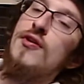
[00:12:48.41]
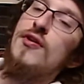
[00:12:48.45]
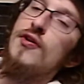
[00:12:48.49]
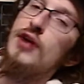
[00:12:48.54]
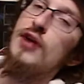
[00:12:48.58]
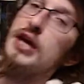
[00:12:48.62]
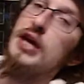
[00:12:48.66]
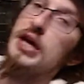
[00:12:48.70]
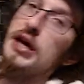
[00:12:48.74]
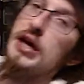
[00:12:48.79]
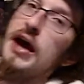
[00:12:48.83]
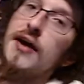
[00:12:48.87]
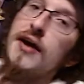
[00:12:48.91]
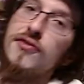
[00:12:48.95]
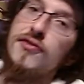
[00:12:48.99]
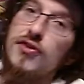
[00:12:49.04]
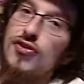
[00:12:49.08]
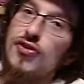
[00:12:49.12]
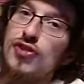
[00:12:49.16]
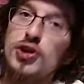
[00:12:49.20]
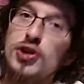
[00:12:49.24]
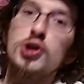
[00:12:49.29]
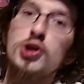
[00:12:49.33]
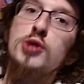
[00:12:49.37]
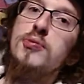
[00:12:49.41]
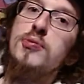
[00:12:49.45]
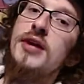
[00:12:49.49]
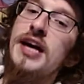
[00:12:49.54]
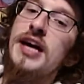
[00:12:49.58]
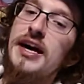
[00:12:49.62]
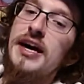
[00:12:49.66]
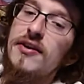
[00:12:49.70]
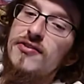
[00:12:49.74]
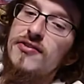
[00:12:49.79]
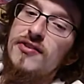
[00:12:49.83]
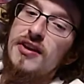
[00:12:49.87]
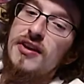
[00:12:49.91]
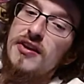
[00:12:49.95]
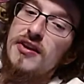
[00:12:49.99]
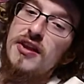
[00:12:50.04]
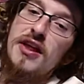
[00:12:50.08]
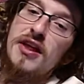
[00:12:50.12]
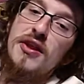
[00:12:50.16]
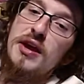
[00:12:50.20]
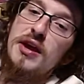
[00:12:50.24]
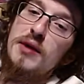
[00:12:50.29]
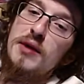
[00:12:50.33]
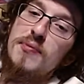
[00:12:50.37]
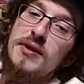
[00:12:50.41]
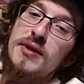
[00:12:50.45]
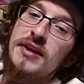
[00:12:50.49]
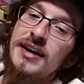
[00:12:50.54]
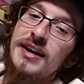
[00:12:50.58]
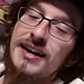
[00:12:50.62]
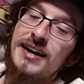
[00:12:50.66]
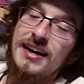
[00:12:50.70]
as a Shield Blast, and then they'd be like,